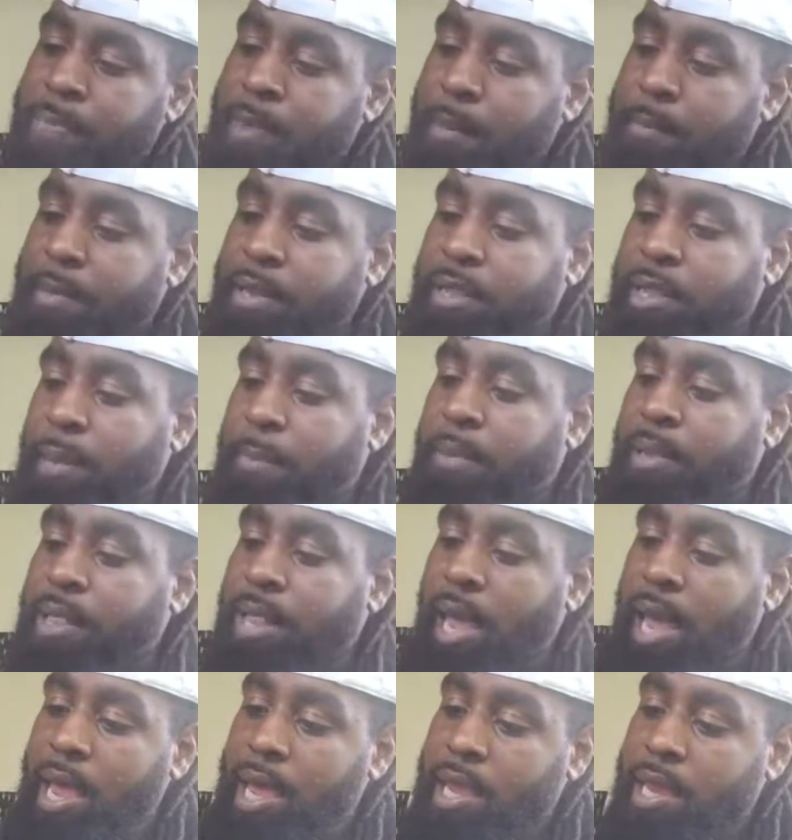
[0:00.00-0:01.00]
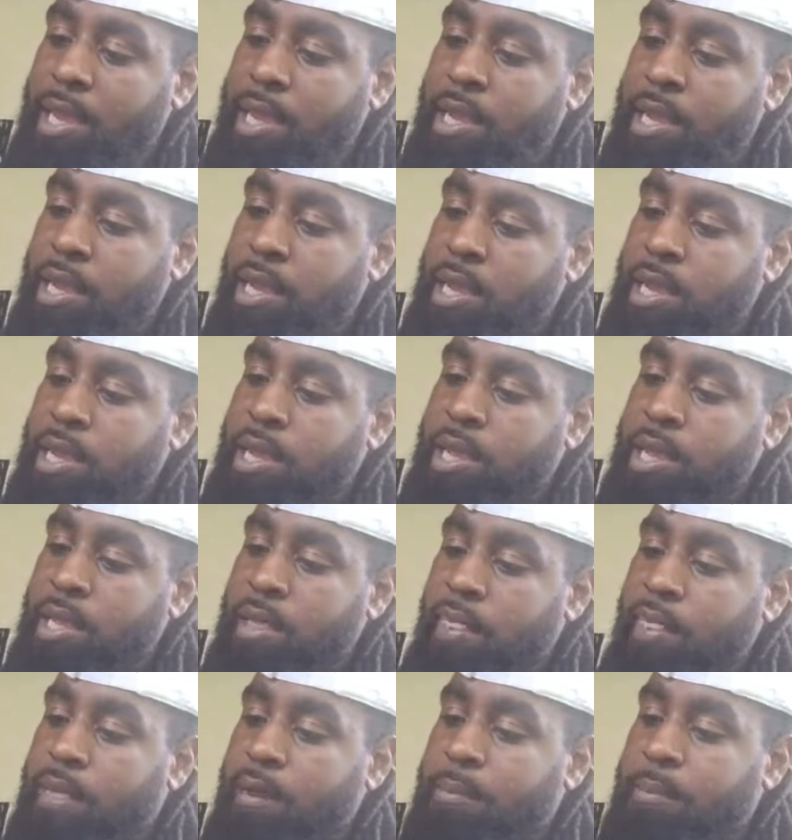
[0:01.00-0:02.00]
but the play
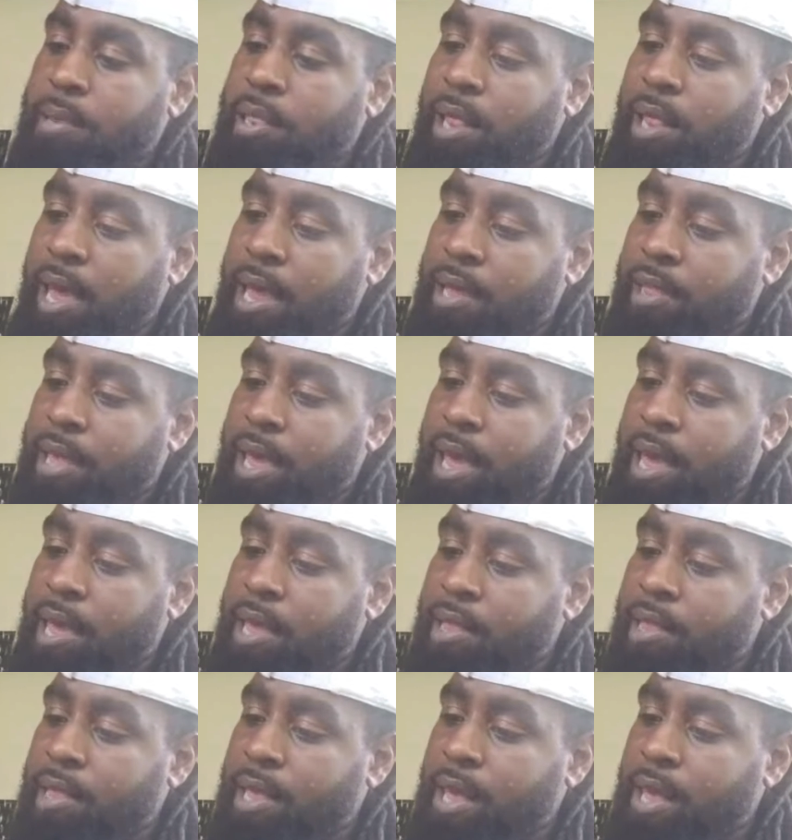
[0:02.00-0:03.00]
that